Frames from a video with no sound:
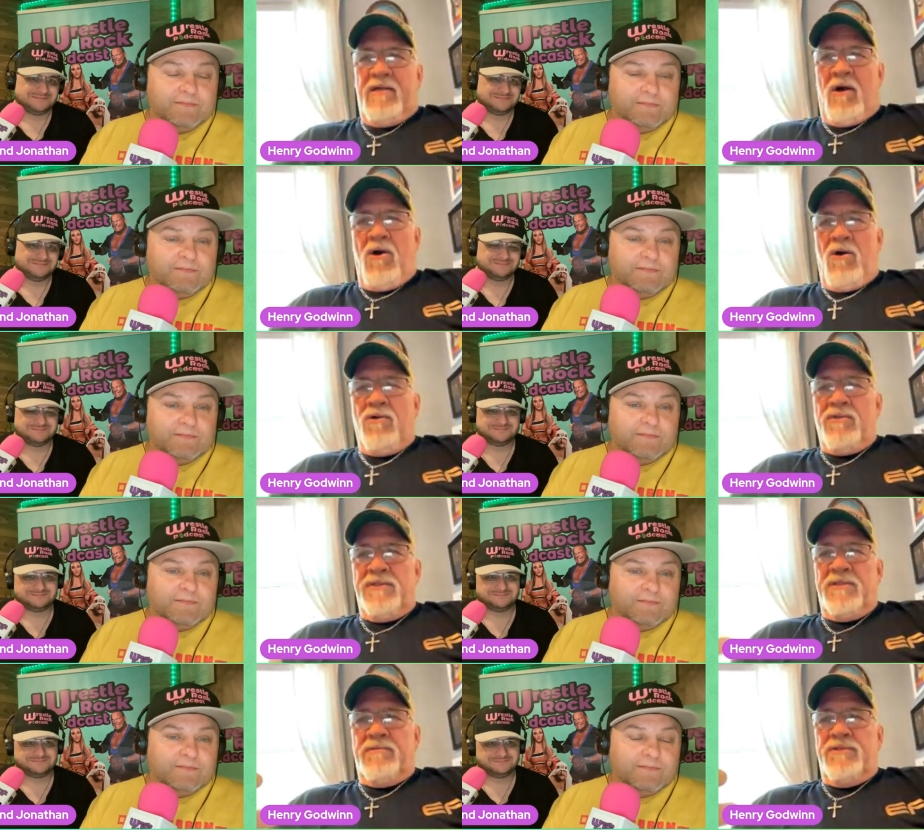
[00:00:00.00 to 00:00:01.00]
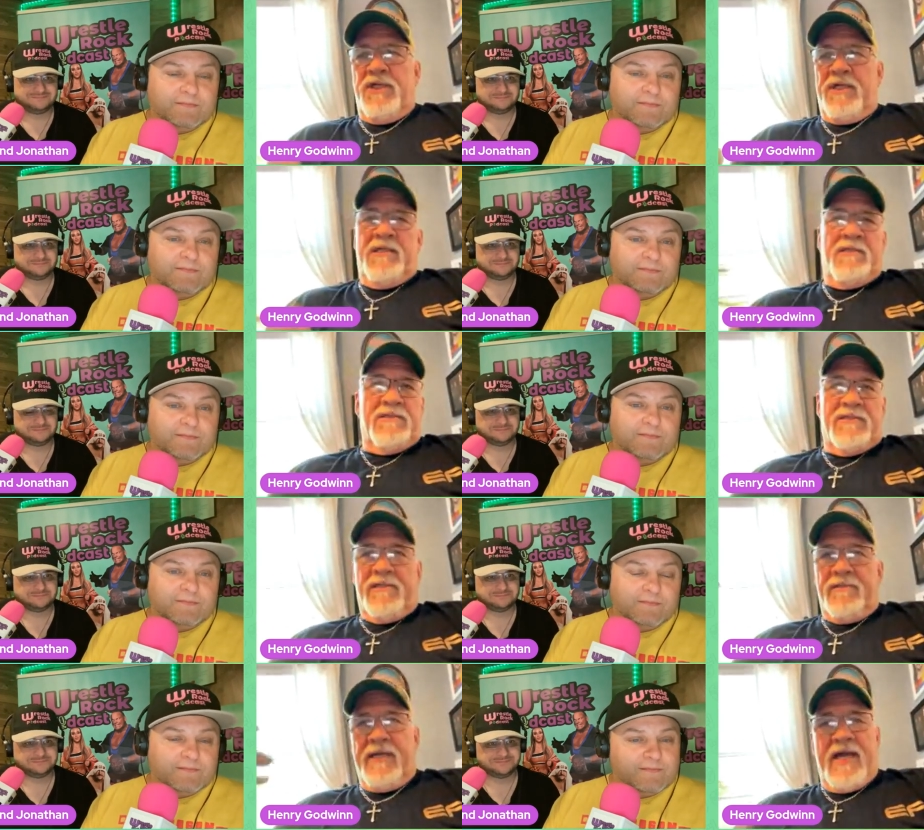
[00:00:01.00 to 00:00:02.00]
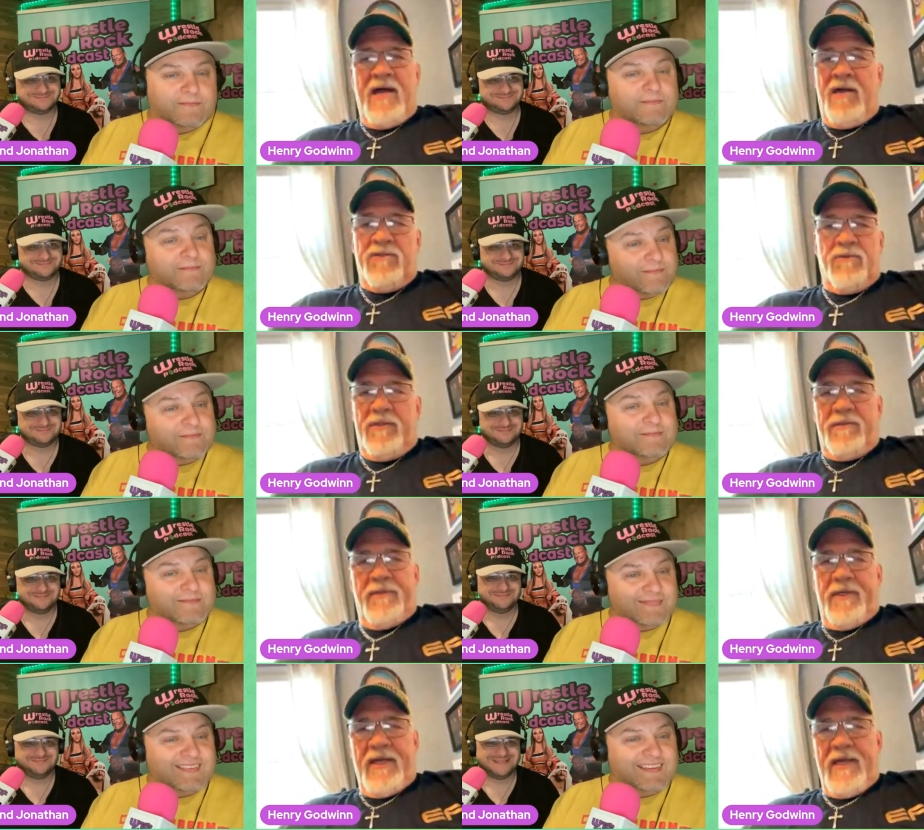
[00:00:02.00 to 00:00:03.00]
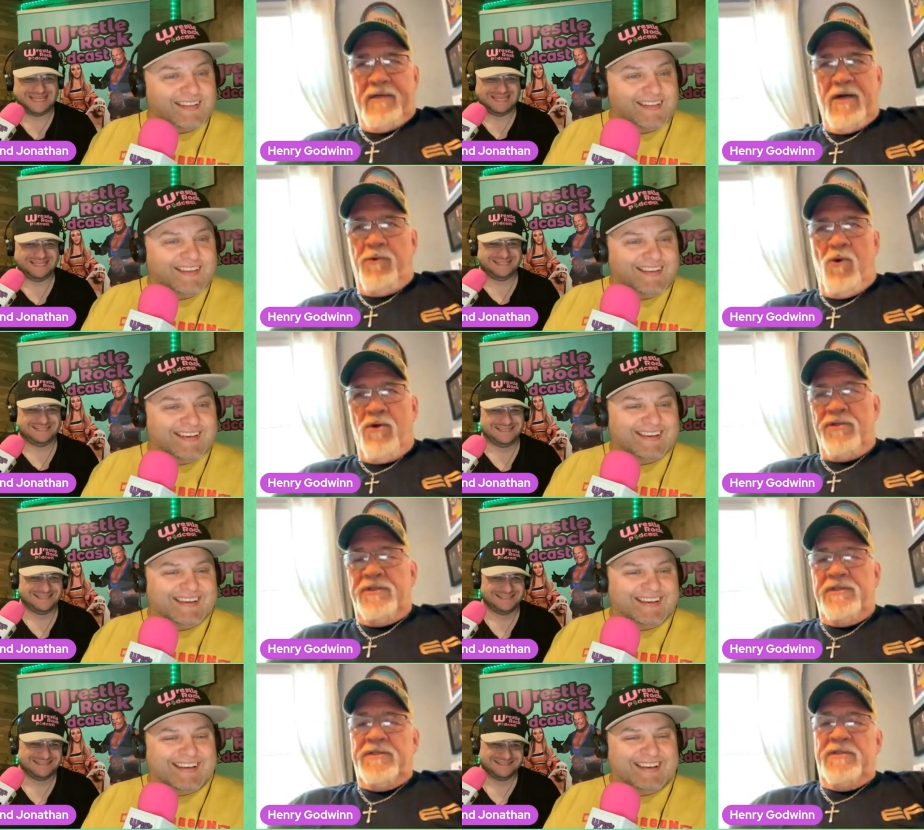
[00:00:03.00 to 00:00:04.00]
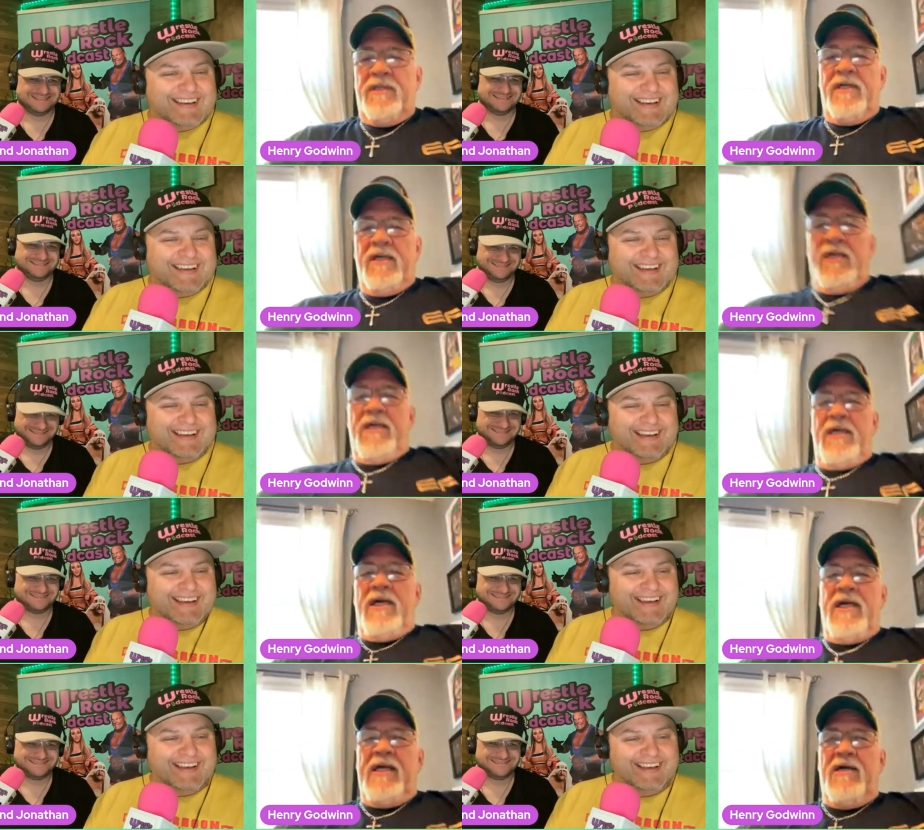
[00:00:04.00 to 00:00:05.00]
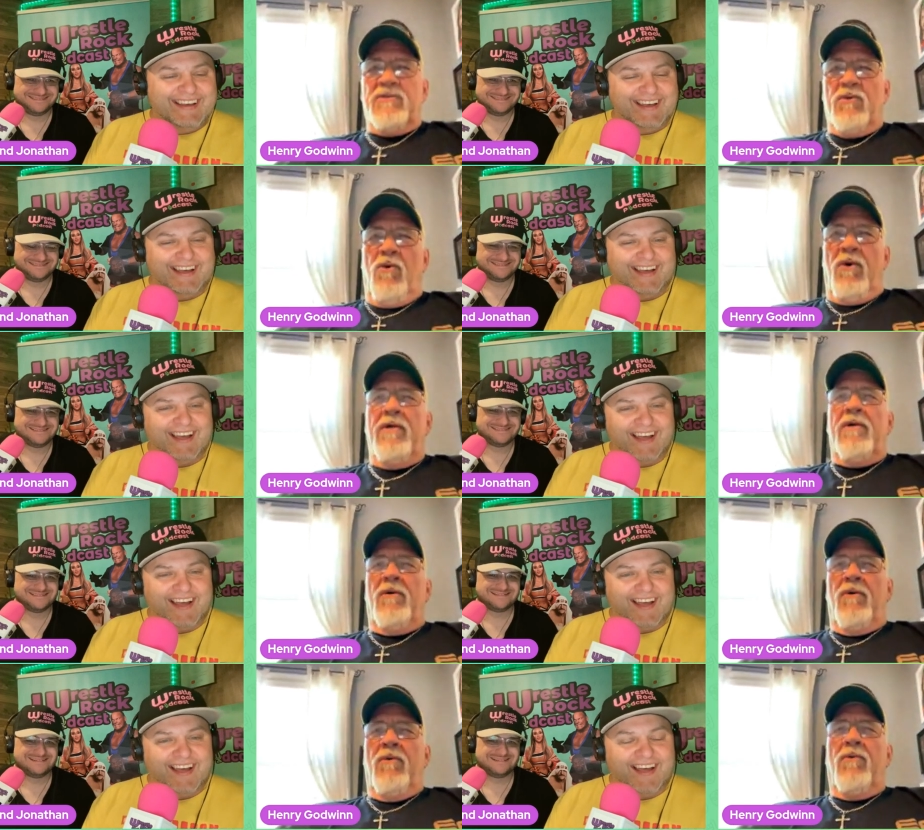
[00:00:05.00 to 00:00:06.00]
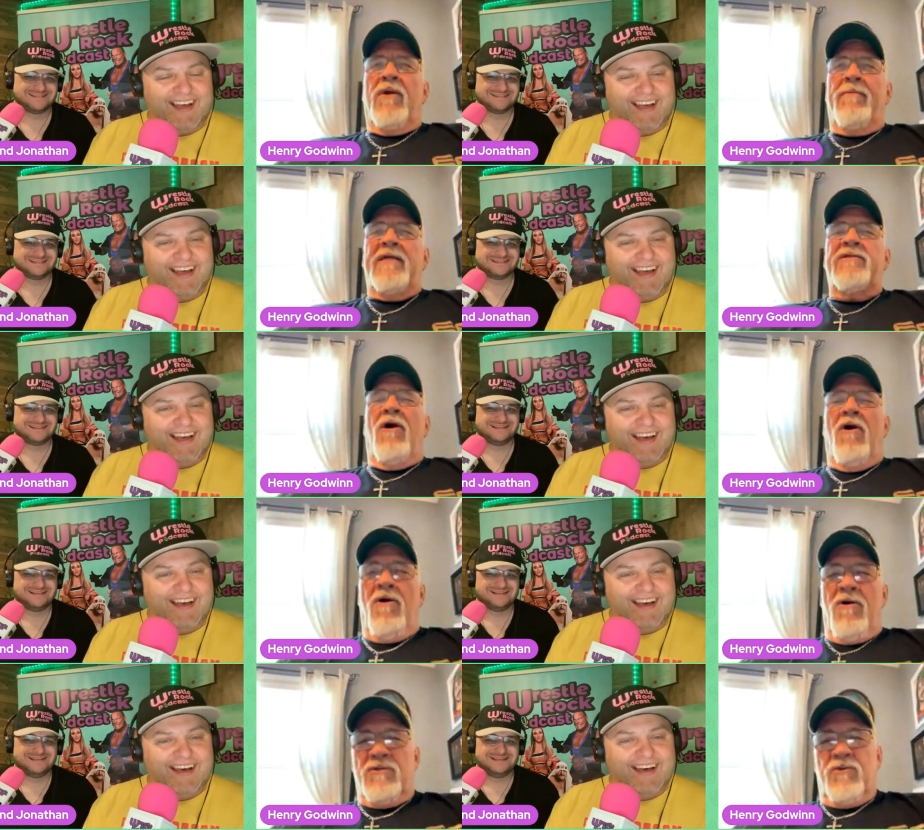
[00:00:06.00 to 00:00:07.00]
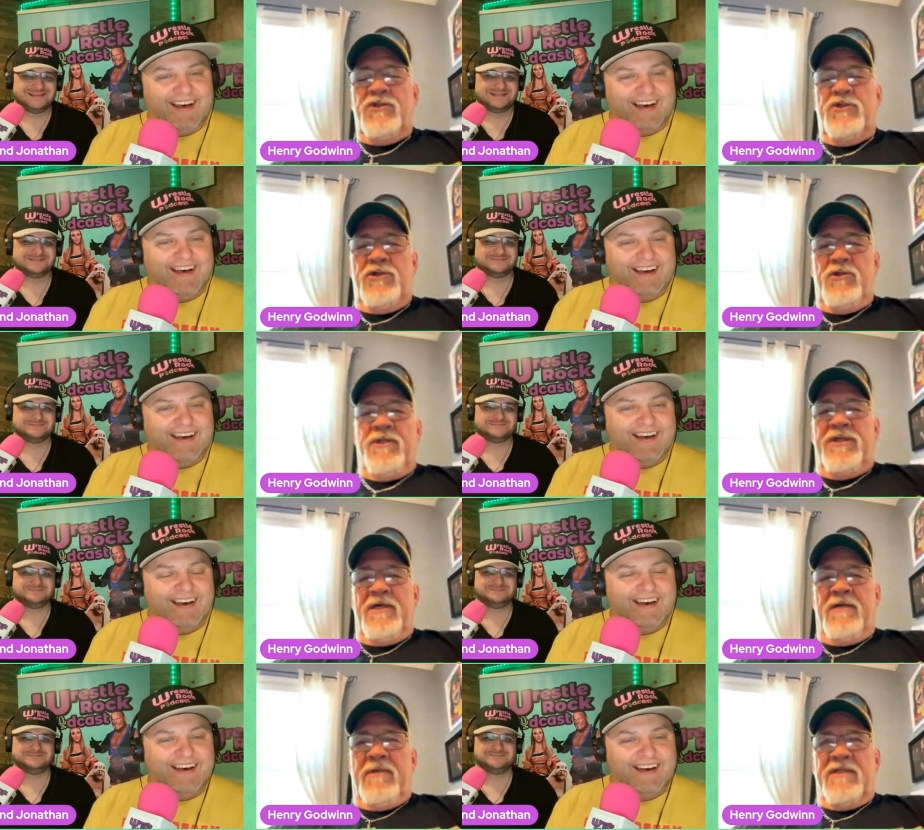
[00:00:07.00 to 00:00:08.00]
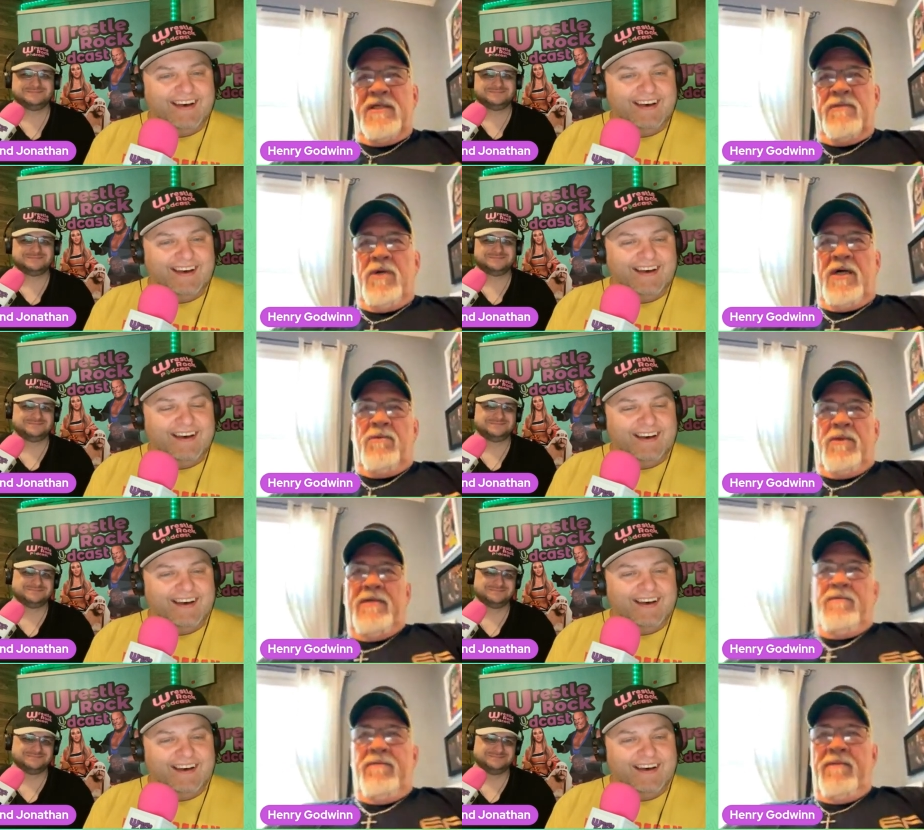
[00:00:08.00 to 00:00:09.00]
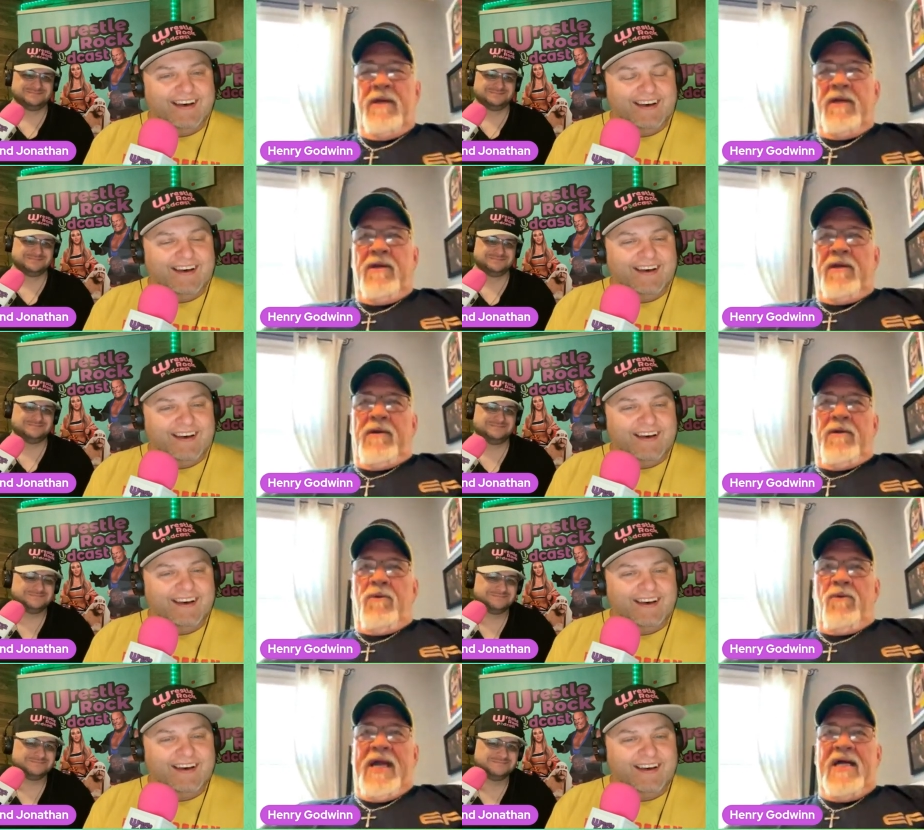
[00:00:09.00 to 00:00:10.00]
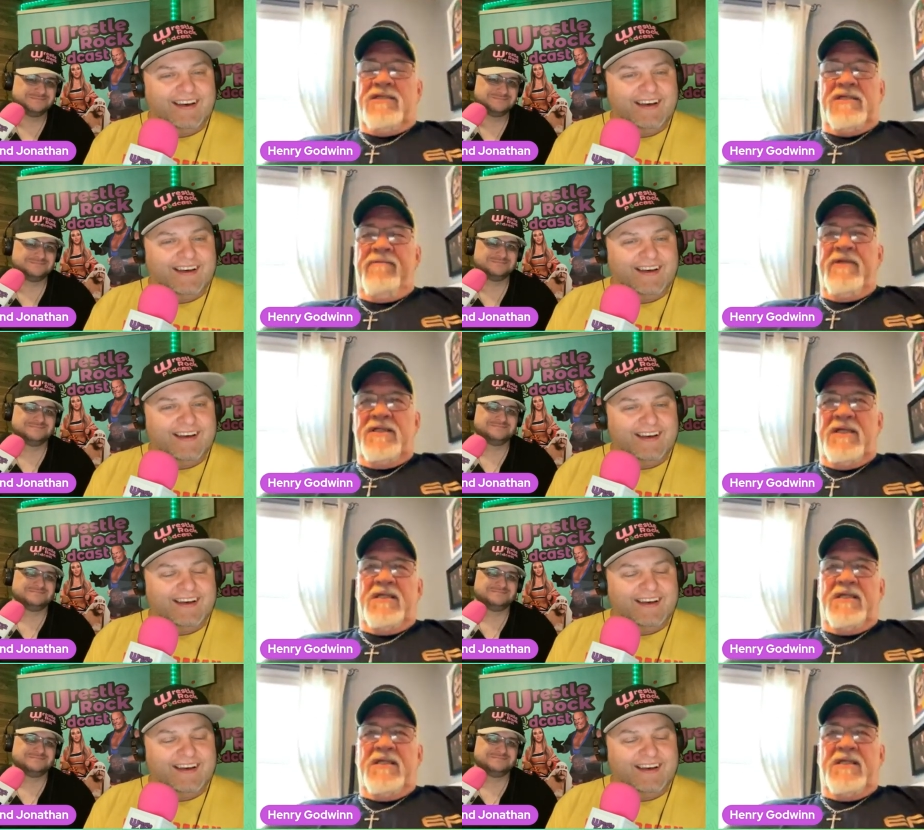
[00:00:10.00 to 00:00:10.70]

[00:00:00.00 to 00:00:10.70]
Speaker 1: hogs and chickens and cows. We couple horses. And he goes, well, what about the hogs? What'd you do with them? I said, well, we had 76